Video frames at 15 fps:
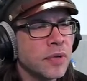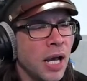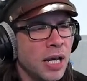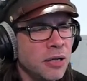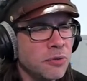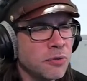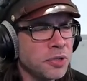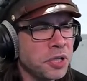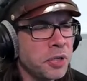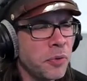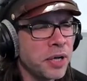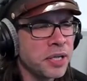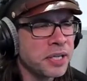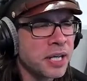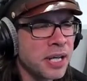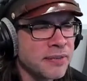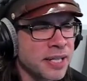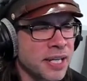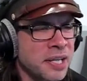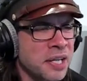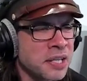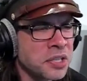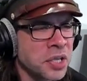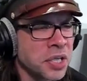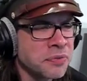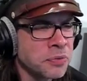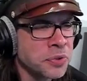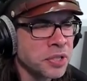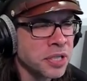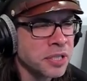I don't really want to have a
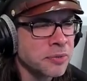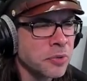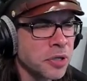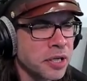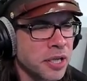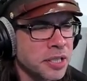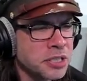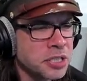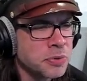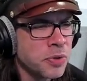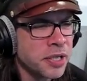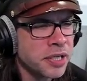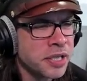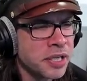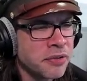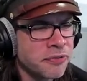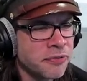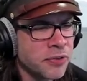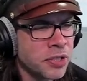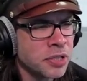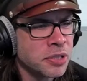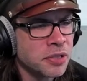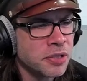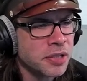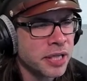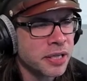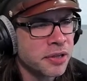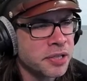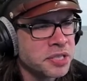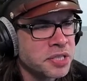cock-off with anyone. I just want to have fun,
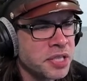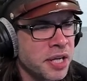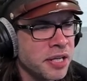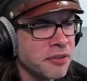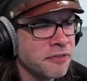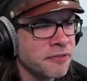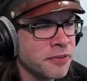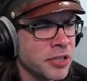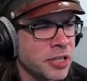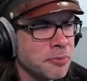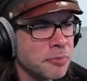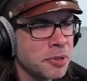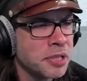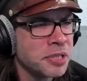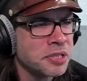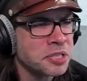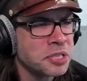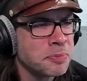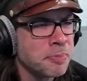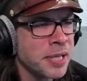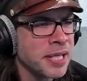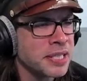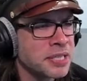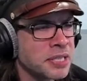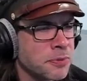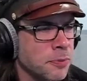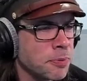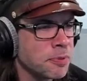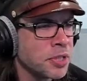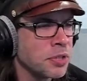like this kind of fun, but in space
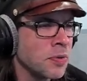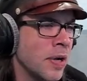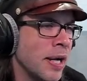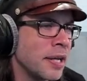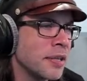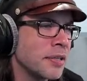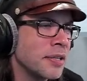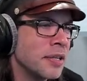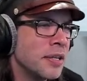would be great.